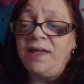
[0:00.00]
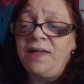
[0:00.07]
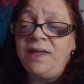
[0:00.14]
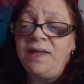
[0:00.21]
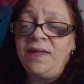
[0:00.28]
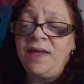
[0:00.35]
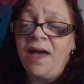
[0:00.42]

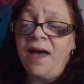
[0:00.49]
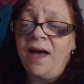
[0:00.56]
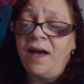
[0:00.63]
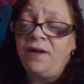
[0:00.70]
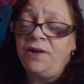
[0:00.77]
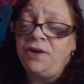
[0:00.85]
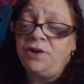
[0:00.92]

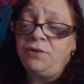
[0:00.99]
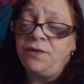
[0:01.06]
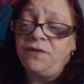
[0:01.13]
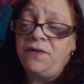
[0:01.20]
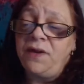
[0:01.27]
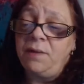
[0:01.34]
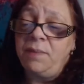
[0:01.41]
Yeah,
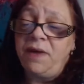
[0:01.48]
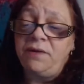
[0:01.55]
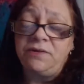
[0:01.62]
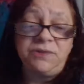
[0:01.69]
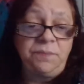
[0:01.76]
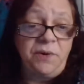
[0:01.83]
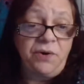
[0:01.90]
the thing about
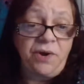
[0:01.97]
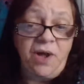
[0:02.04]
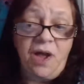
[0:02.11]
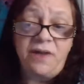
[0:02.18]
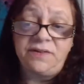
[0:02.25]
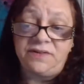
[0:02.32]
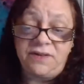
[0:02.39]
our spirit
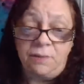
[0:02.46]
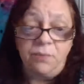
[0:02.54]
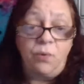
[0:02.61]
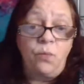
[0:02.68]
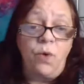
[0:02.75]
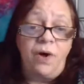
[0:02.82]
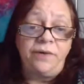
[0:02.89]
guides is,
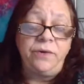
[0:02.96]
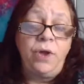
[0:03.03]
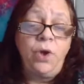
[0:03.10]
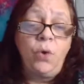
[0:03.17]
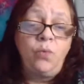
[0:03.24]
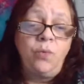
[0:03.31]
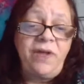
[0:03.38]
number
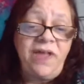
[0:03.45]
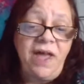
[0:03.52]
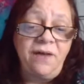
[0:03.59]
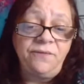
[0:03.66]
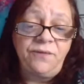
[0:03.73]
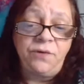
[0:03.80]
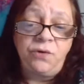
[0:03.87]
one, we
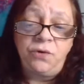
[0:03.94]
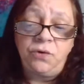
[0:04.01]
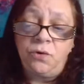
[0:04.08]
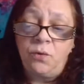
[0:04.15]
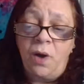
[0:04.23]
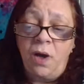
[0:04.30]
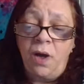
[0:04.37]
have
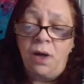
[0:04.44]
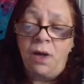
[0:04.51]
to